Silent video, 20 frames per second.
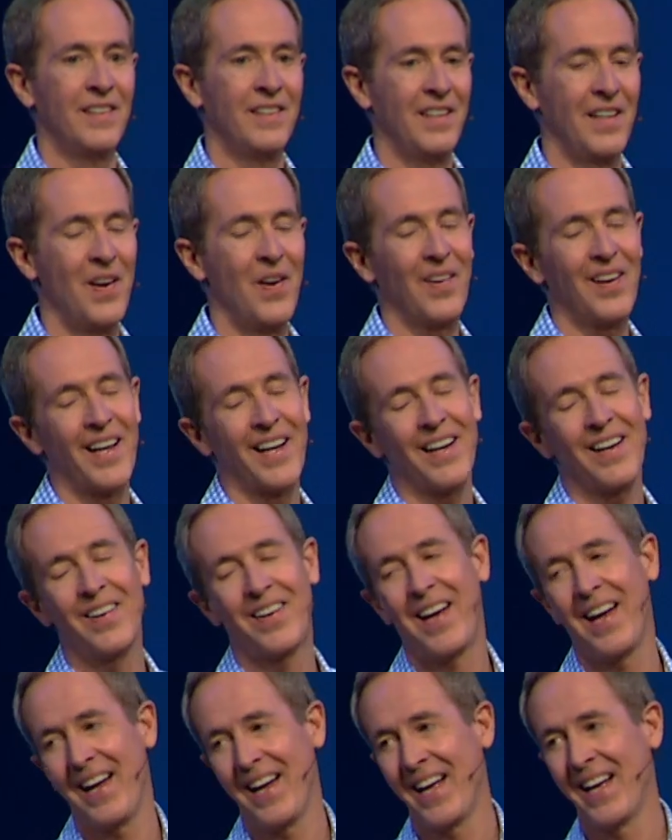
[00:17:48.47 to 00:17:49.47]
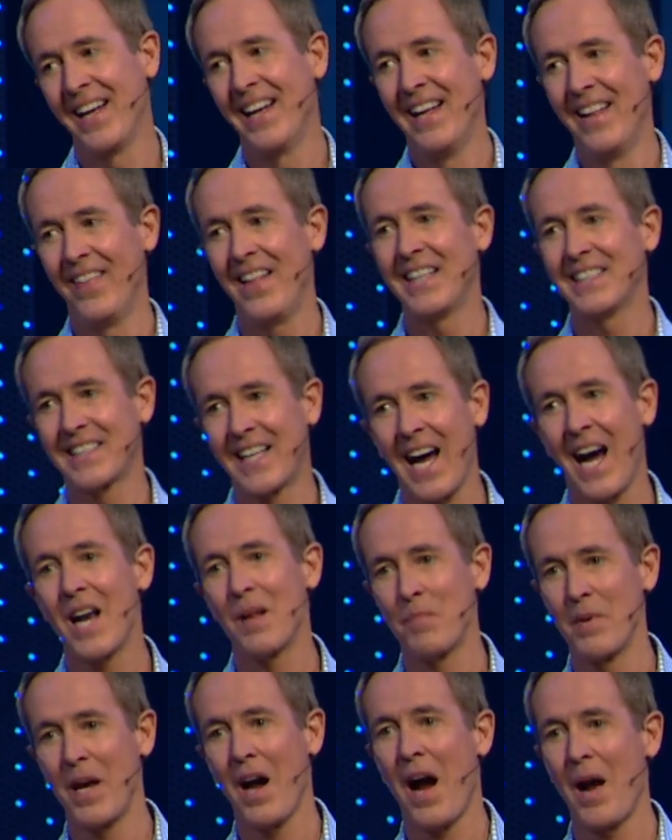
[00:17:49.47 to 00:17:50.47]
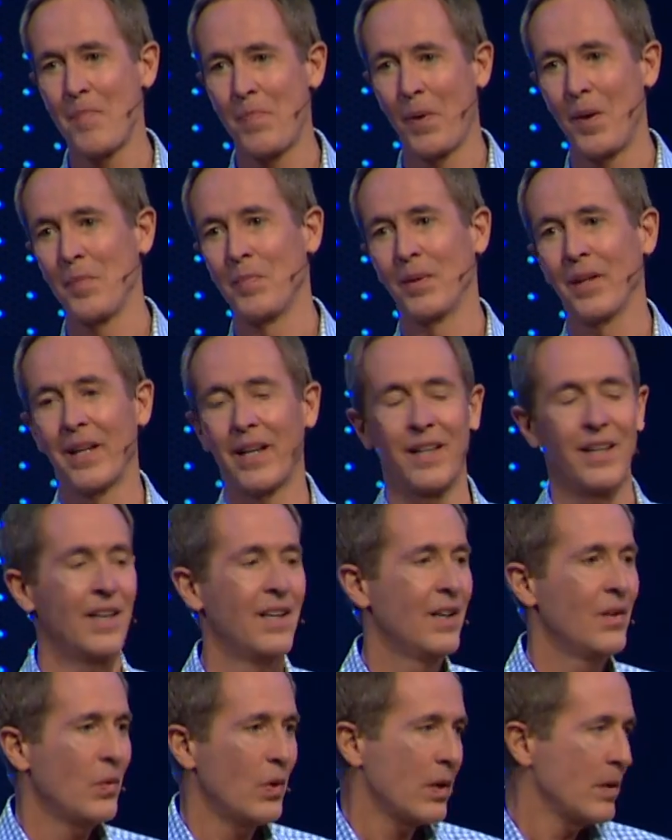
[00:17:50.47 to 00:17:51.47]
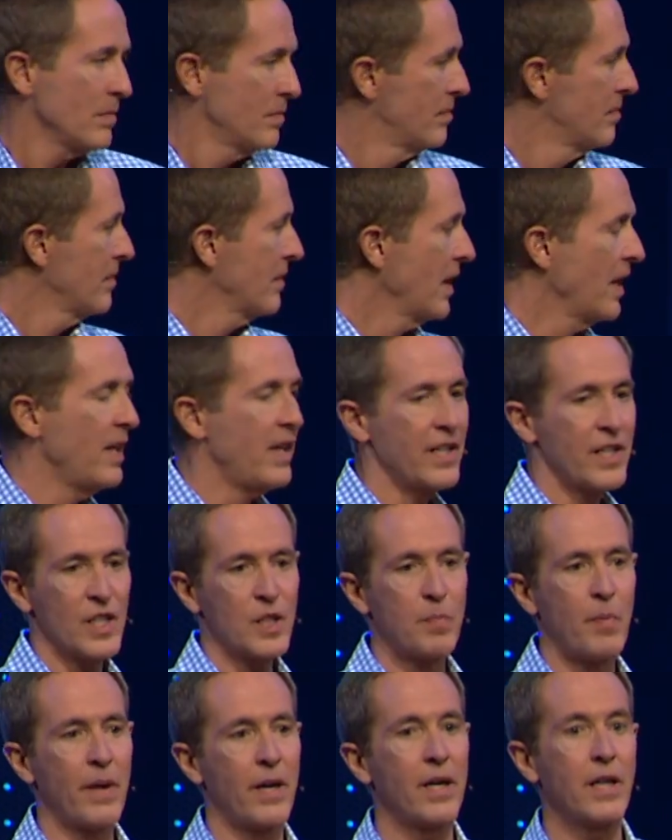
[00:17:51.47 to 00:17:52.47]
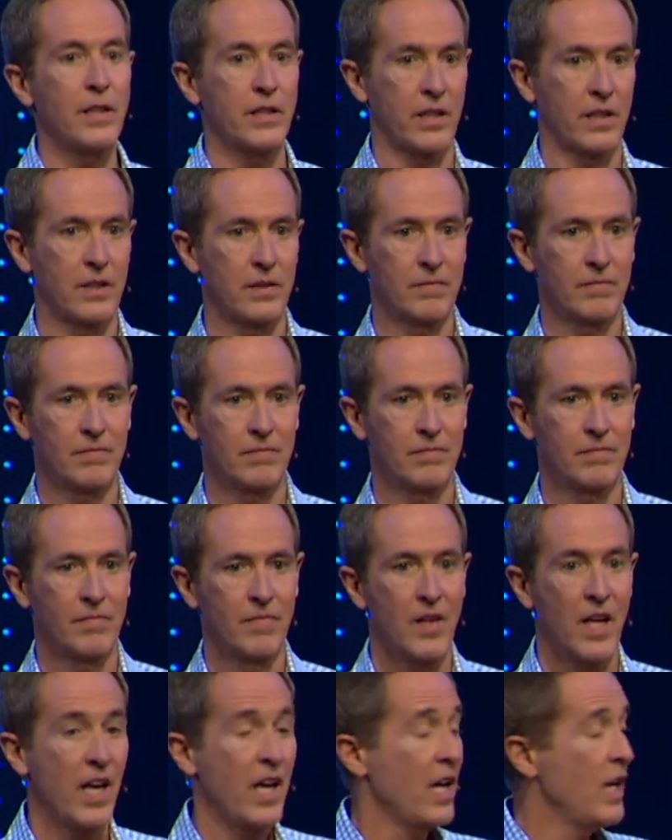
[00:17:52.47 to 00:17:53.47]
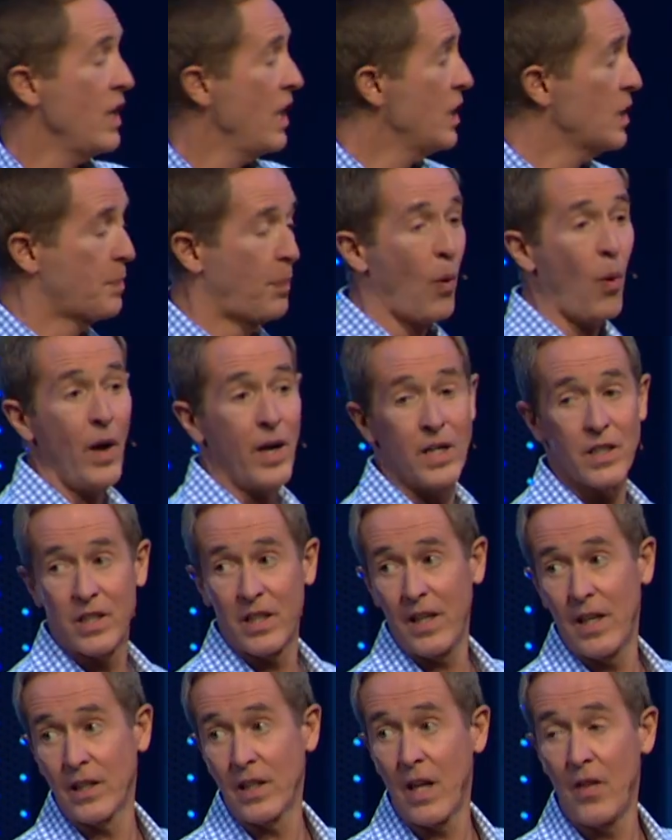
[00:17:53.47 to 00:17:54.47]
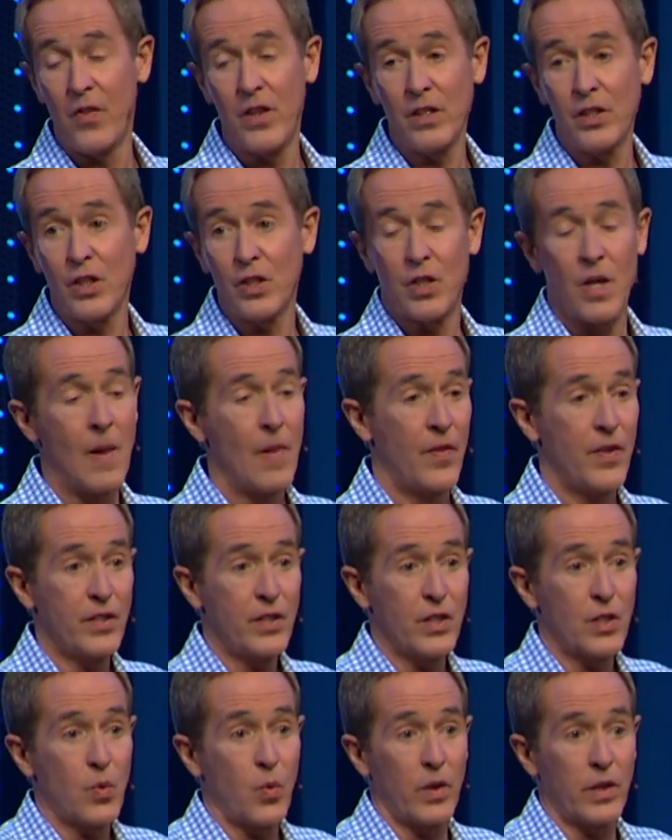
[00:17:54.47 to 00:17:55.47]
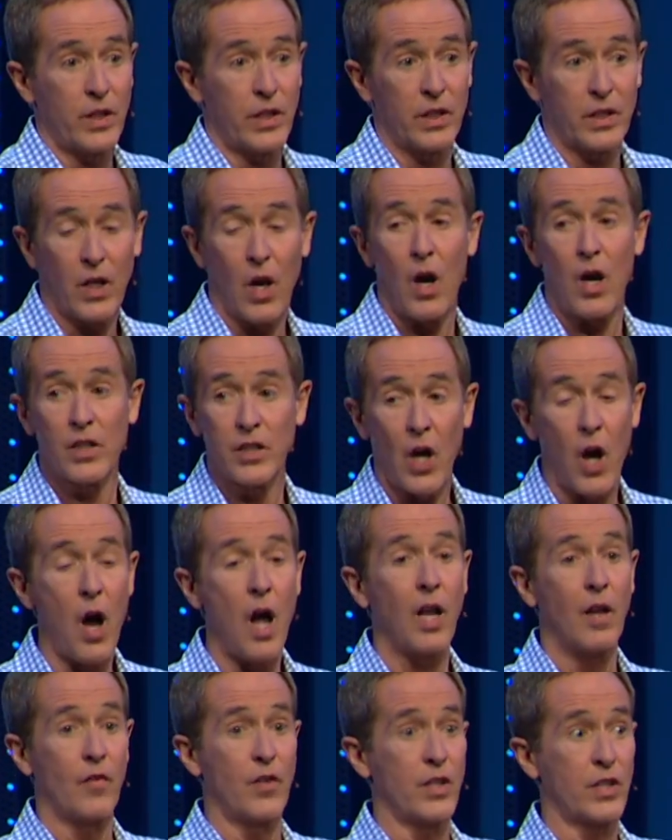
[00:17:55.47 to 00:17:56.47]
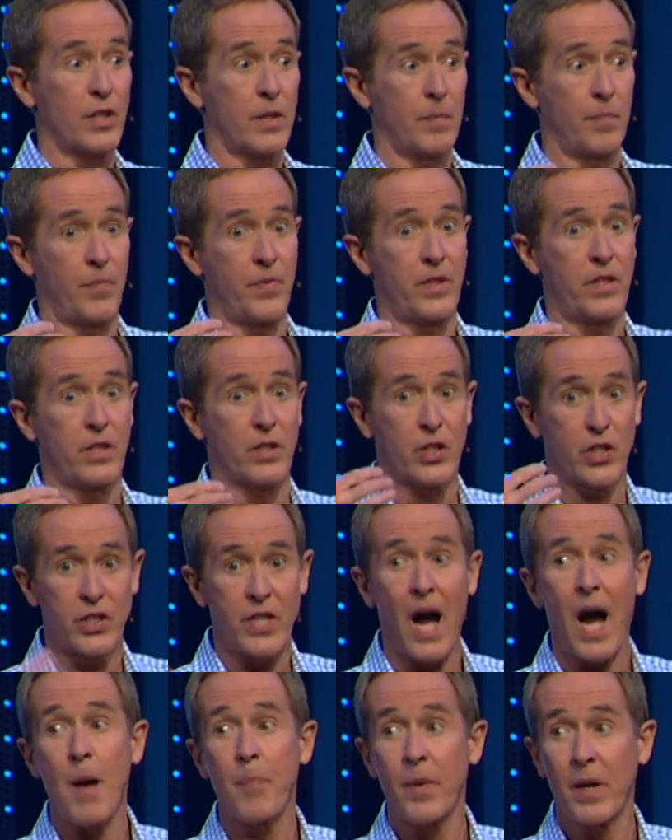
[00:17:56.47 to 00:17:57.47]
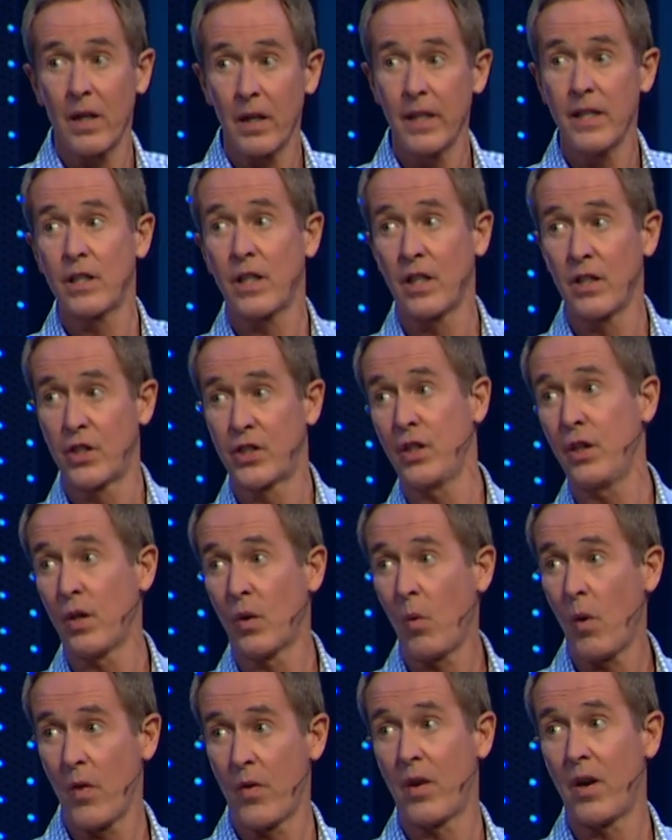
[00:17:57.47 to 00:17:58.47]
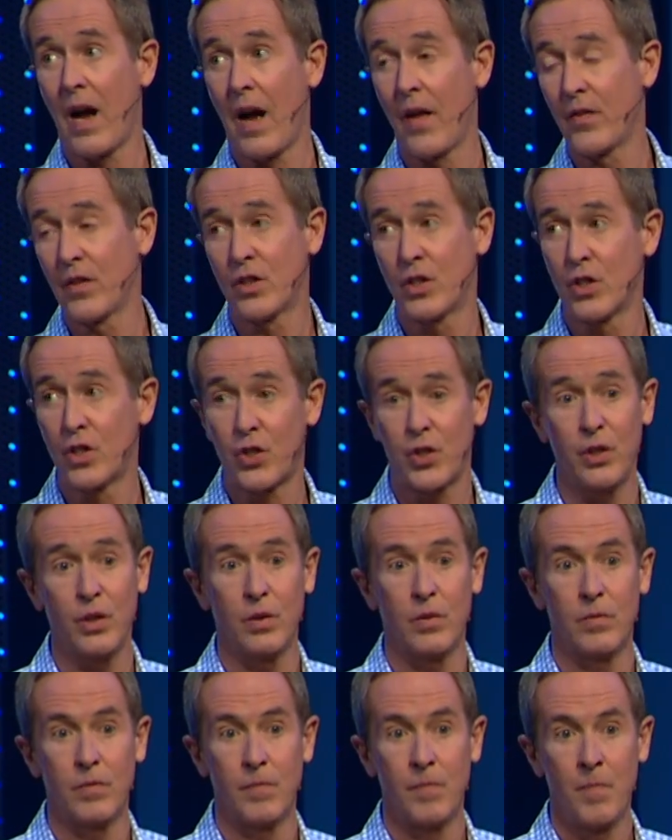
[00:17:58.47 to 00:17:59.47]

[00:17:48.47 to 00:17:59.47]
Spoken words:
And we're like, okay, that's got to be hyperbole. Well, it is, but it isn't. His point is this, and this is what should cause all of us to stop and at least consider whether or not this is true.